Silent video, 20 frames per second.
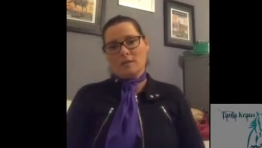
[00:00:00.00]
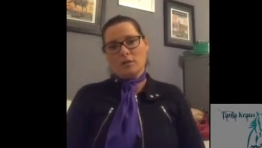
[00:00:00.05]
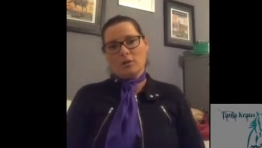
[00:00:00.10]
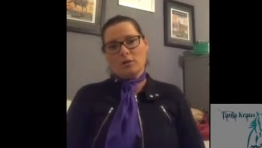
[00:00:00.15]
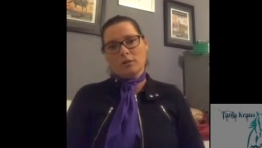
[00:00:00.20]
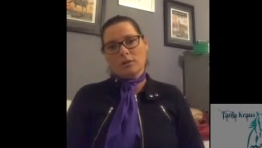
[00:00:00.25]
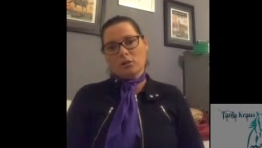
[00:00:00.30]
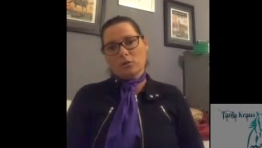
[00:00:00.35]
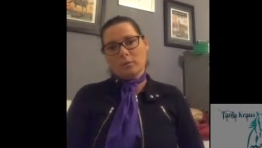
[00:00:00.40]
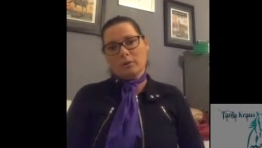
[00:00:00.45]
So
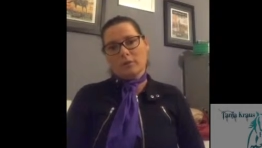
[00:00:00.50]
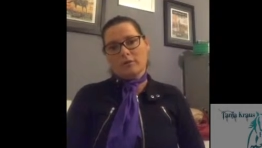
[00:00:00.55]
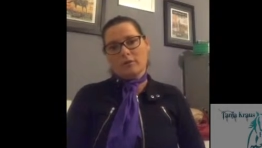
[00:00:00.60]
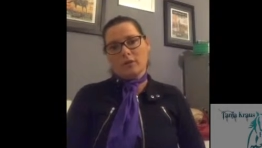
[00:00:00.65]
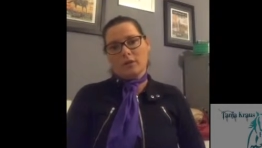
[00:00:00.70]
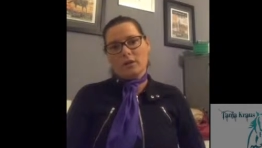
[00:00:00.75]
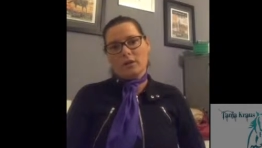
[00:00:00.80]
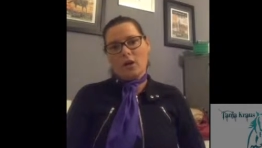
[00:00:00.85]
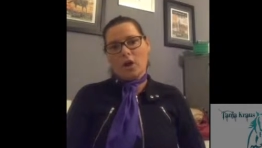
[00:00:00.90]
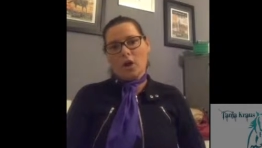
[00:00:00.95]
a little bit of
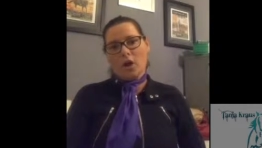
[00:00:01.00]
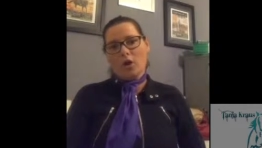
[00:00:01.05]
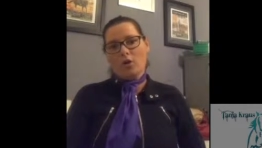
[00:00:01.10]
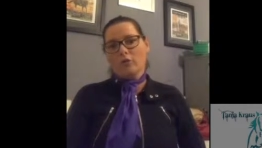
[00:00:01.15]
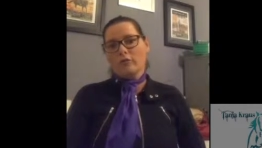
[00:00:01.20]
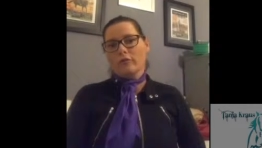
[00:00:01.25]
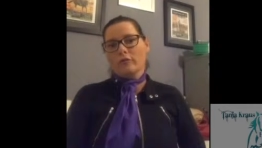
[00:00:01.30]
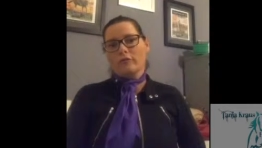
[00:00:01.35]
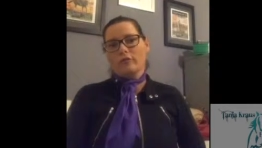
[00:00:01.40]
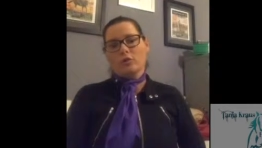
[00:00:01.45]
an
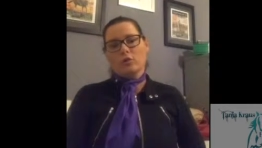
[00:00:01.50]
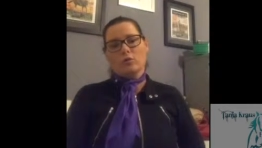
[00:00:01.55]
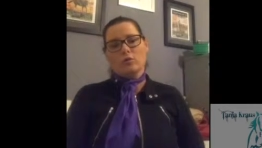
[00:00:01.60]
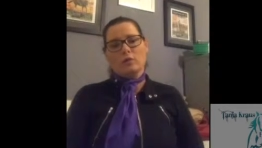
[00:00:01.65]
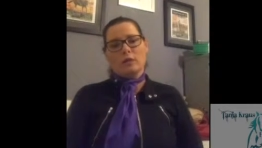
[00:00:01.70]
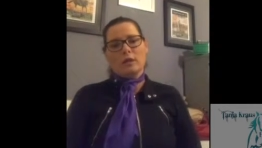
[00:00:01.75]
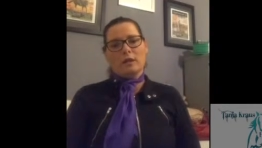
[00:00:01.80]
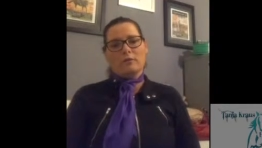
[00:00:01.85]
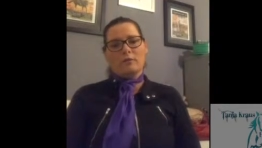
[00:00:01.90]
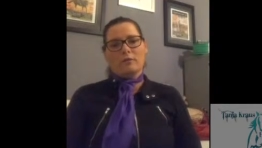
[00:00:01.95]

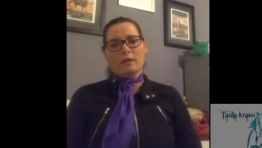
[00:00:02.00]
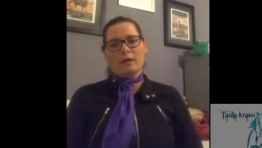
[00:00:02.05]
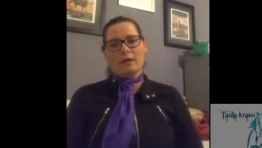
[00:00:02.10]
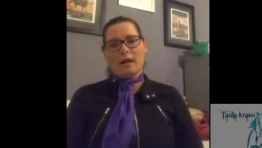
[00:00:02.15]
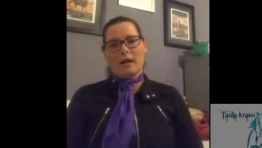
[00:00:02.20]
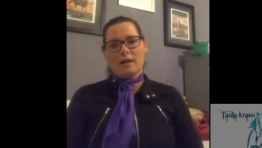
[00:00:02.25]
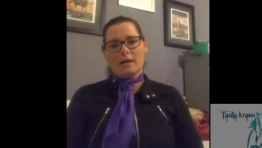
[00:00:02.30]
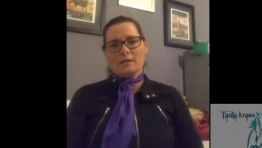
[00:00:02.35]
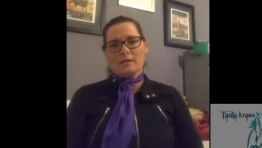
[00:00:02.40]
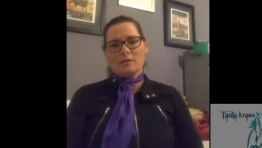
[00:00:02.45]
overview in
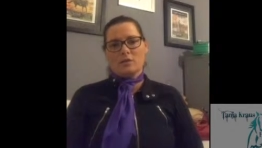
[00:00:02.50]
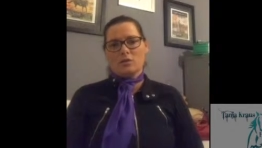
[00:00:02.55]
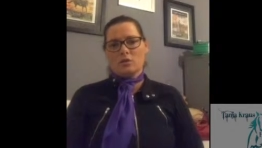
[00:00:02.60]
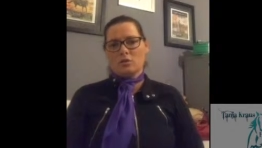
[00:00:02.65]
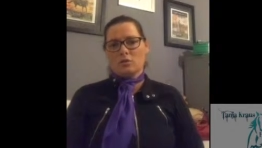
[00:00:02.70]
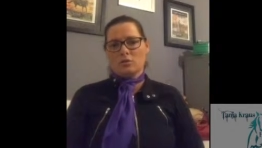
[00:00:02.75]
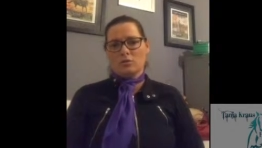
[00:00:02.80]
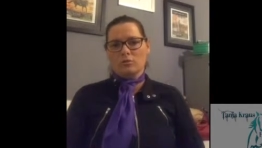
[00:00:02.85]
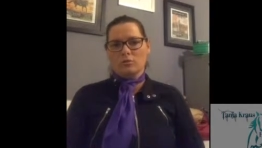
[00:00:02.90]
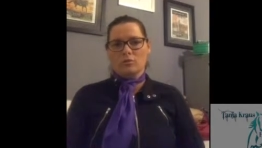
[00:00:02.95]
regards
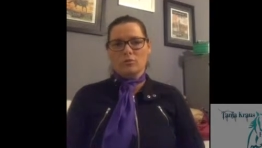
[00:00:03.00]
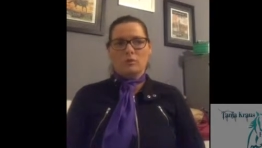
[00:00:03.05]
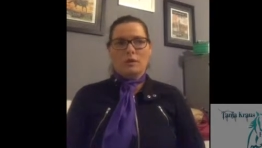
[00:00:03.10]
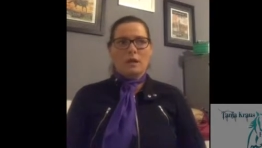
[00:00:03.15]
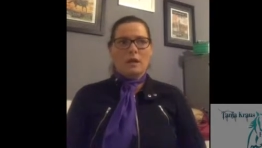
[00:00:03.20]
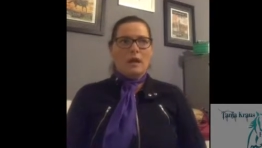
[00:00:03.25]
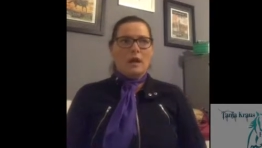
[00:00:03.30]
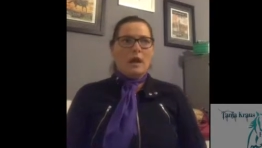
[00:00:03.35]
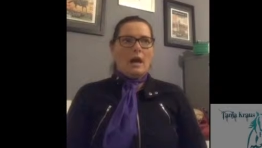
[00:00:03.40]
to, you